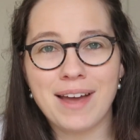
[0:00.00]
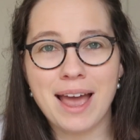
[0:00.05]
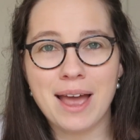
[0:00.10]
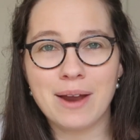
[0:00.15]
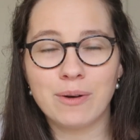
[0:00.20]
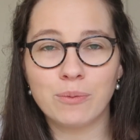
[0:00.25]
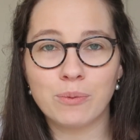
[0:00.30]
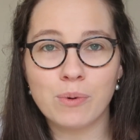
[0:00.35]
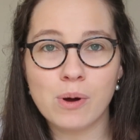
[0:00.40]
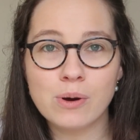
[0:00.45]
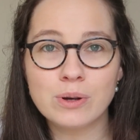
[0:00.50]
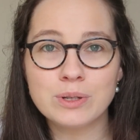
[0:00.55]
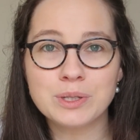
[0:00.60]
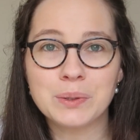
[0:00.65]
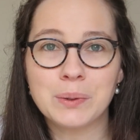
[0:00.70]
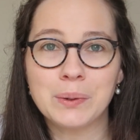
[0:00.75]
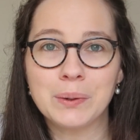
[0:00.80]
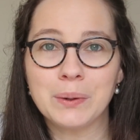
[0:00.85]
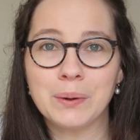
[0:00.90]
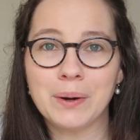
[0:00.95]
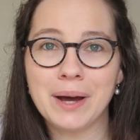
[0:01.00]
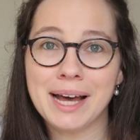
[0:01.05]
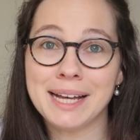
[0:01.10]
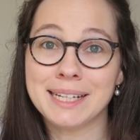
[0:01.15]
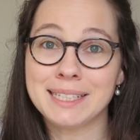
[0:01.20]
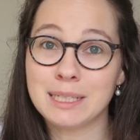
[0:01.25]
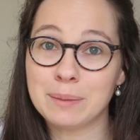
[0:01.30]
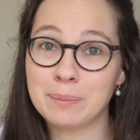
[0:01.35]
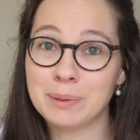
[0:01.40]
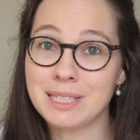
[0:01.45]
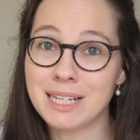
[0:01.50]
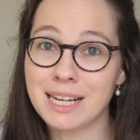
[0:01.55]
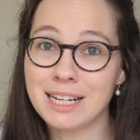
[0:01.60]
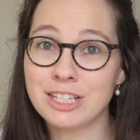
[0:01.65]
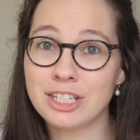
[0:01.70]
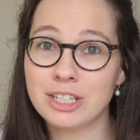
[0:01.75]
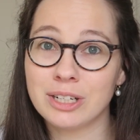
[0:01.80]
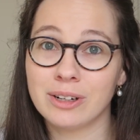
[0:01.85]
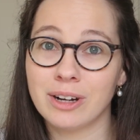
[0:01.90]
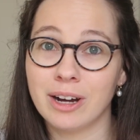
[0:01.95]
And rose oil has the
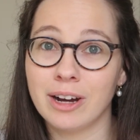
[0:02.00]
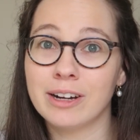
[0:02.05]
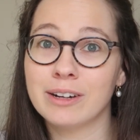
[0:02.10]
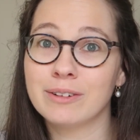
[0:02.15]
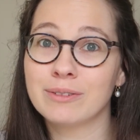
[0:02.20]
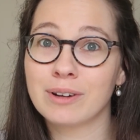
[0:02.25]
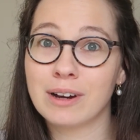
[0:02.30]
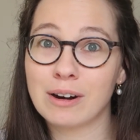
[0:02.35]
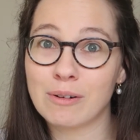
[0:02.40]
potential of